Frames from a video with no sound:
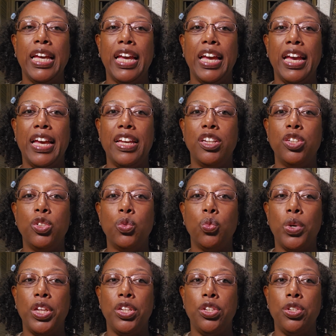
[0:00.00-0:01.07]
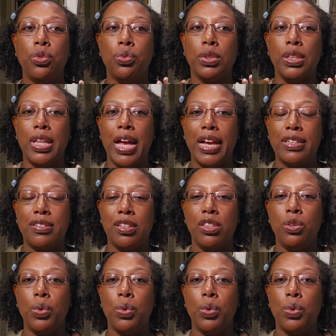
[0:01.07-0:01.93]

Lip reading: And when you relax it in the